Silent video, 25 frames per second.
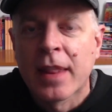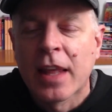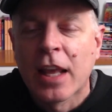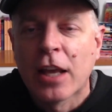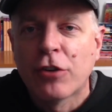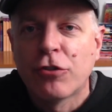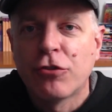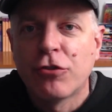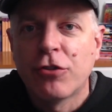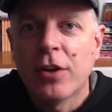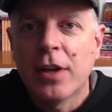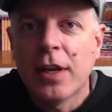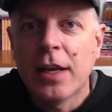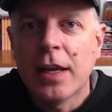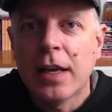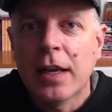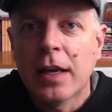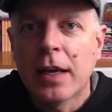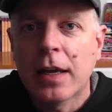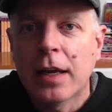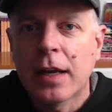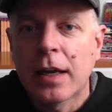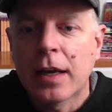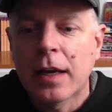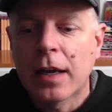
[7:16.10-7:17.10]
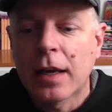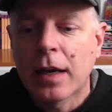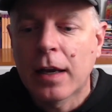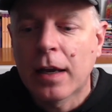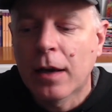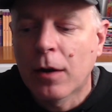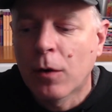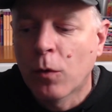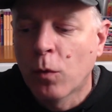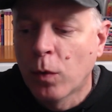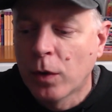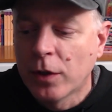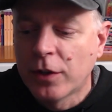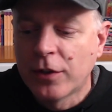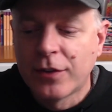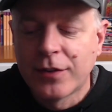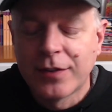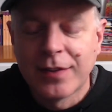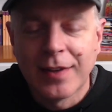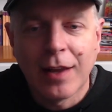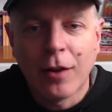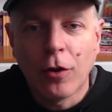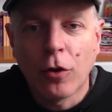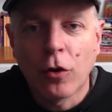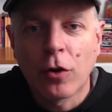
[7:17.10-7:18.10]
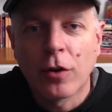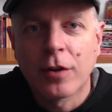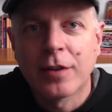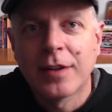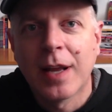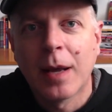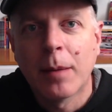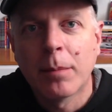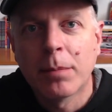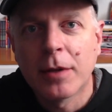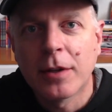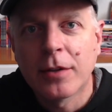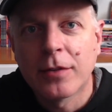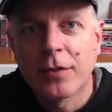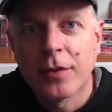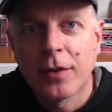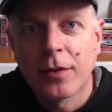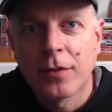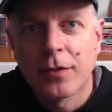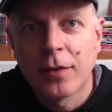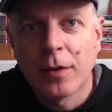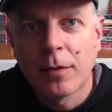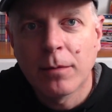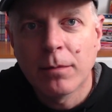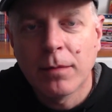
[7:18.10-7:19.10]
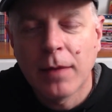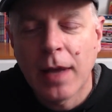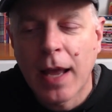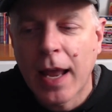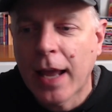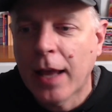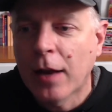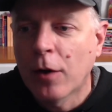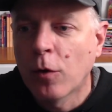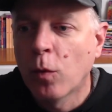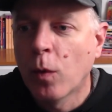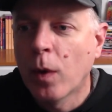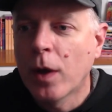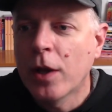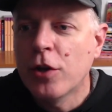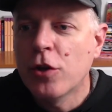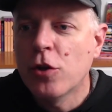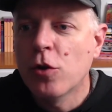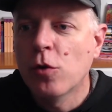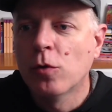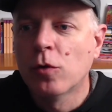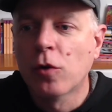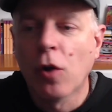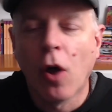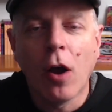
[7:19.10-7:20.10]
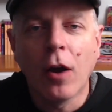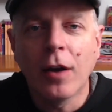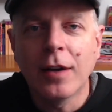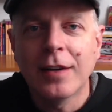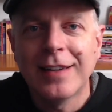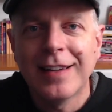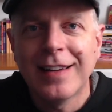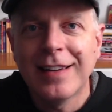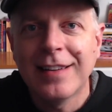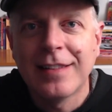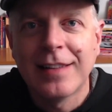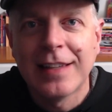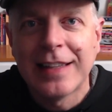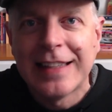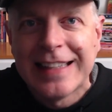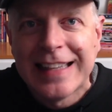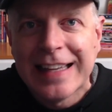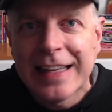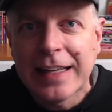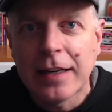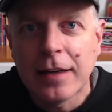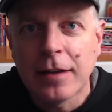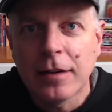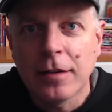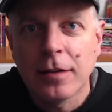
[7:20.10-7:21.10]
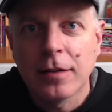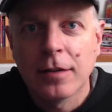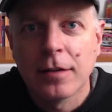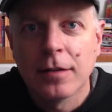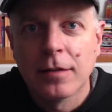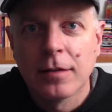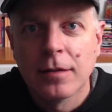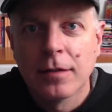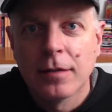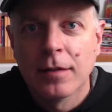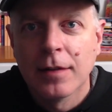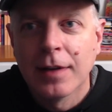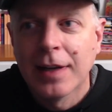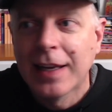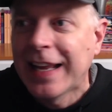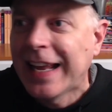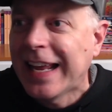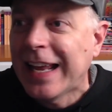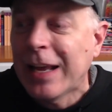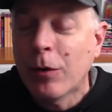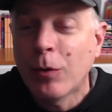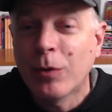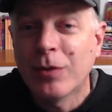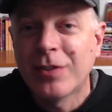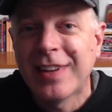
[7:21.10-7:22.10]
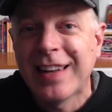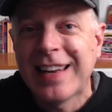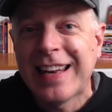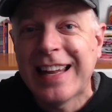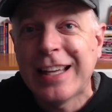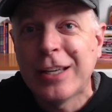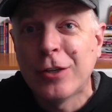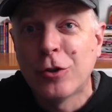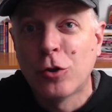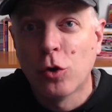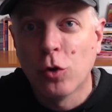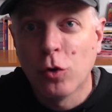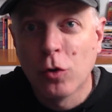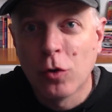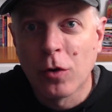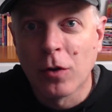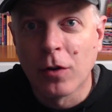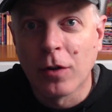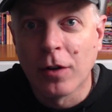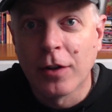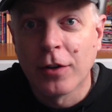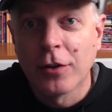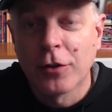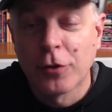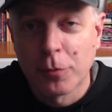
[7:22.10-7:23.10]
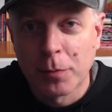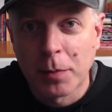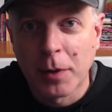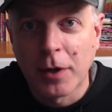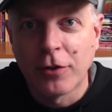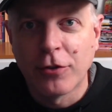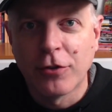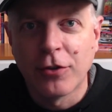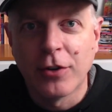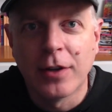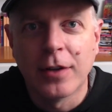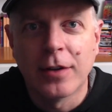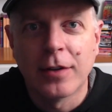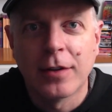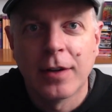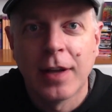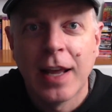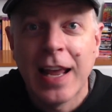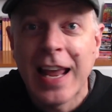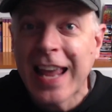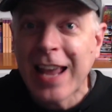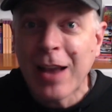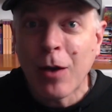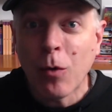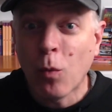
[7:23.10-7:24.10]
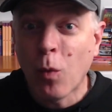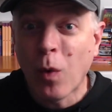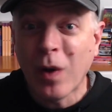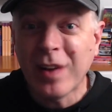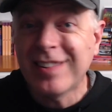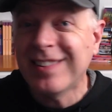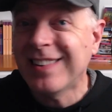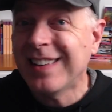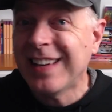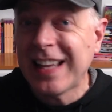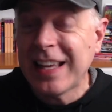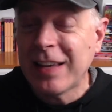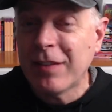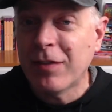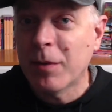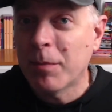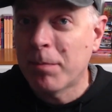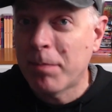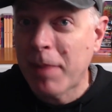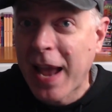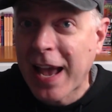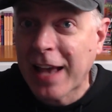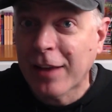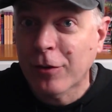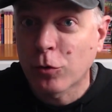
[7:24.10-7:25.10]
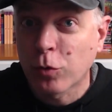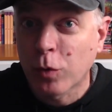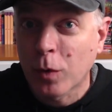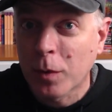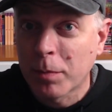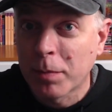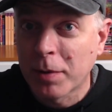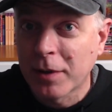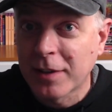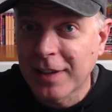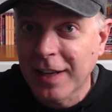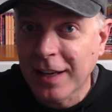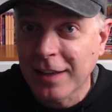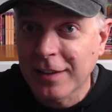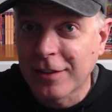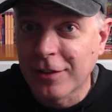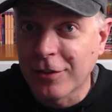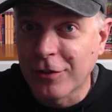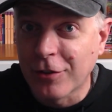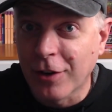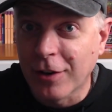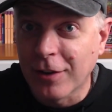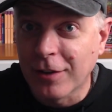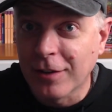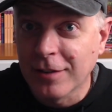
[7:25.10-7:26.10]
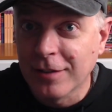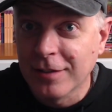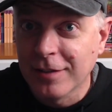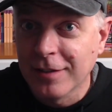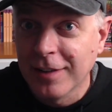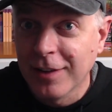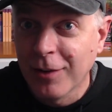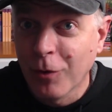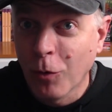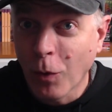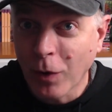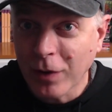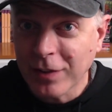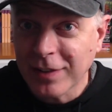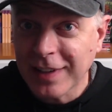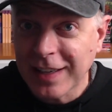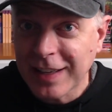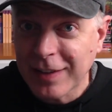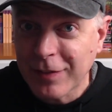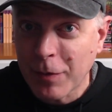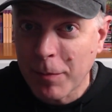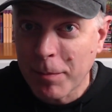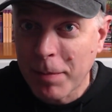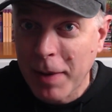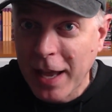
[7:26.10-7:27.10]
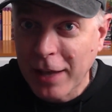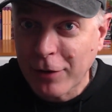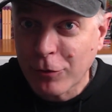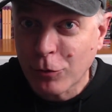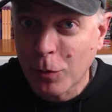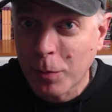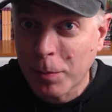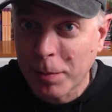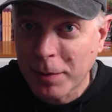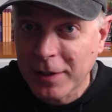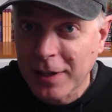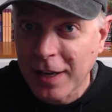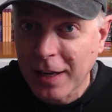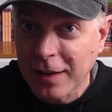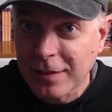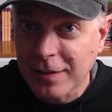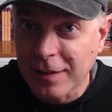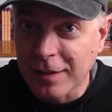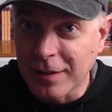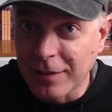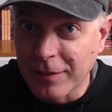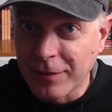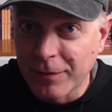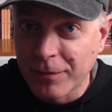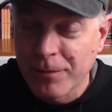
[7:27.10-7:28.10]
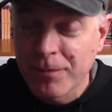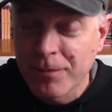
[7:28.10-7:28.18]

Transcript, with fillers: She would sell her template system. And when you logged in to get it, it was in a Google spreadsheet. It wasn't even password protected, y'all. Wasn't even password protected.